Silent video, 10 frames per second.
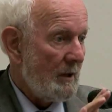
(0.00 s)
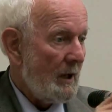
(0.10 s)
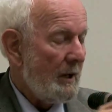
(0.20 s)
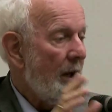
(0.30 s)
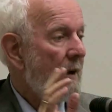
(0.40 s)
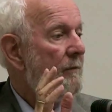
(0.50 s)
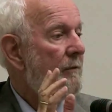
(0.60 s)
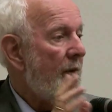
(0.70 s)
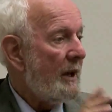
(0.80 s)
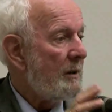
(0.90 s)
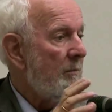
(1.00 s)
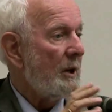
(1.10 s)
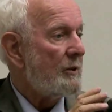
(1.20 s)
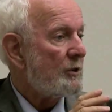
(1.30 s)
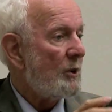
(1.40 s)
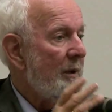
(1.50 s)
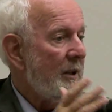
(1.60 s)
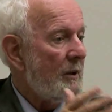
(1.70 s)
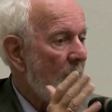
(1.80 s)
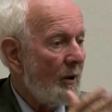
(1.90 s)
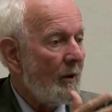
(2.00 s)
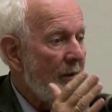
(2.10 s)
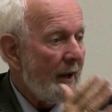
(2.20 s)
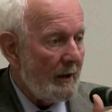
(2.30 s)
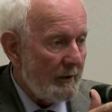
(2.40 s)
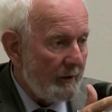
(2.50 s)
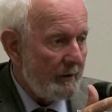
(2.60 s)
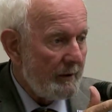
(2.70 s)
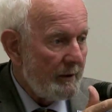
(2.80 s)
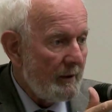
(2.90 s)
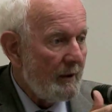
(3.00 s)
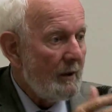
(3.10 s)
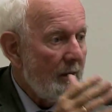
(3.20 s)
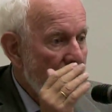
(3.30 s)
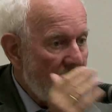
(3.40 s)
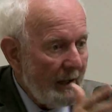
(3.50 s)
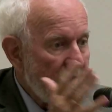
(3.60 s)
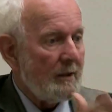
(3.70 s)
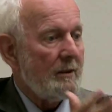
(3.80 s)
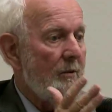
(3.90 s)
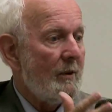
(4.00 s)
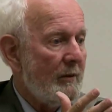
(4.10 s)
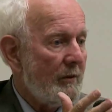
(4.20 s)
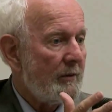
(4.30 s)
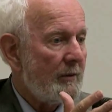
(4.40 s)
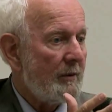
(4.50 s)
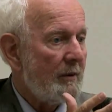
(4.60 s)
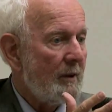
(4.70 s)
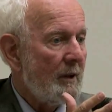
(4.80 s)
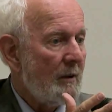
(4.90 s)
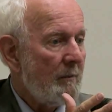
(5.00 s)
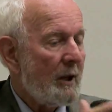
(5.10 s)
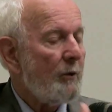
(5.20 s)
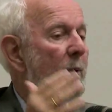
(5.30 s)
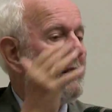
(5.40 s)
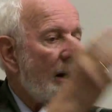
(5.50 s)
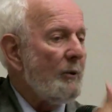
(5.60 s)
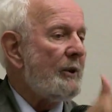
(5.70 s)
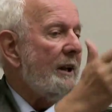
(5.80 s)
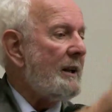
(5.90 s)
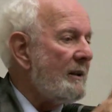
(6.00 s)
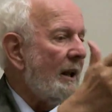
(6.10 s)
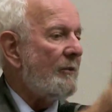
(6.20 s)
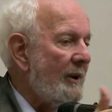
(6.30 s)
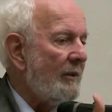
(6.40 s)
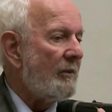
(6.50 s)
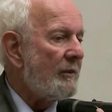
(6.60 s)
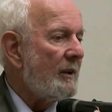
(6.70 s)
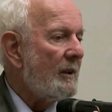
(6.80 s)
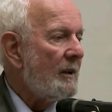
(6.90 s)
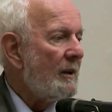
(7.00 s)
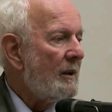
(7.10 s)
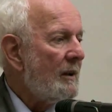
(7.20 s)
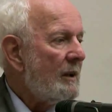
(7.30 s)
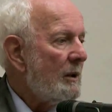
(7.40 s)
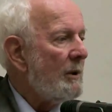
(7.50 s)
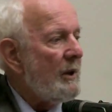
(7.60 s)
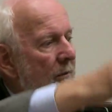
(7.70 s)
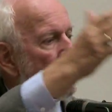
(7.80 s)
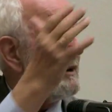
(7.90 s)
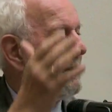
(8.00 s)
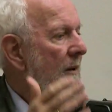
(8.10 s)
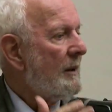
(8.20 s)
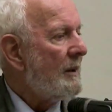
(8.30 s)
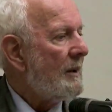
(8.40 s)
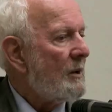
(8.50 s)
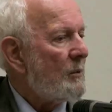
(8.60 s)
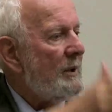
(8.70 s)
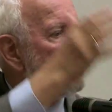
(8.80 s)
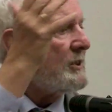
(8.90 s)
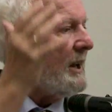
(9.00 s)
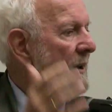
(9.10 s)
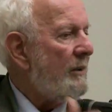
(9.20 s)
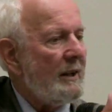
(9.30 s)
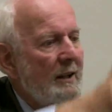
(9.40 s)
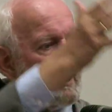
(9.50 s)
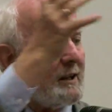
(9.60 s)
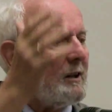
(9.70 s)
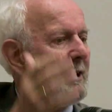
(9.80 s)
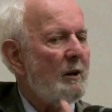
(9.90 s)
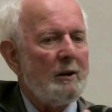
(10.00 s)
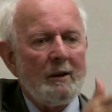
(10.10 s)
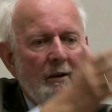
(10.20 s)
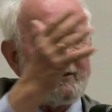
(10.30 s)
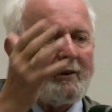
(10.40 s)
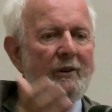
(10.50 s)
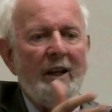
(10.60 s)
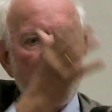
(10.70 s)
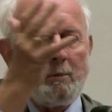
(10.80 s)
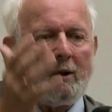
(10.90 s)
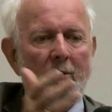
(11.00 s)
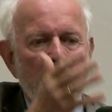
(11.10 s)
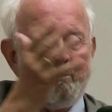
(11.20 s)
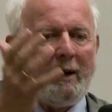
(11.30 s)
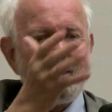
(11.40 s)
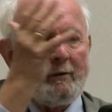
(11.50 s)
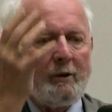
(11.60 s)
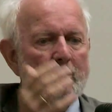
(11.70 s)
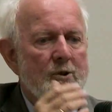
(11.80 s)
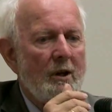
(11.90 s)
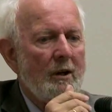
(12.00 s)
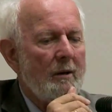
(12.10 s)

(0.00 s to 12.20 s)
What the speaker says: And I very much commend you on that, taking the risks, because without taking that risk, you will never reach anything like a sustainable, better future.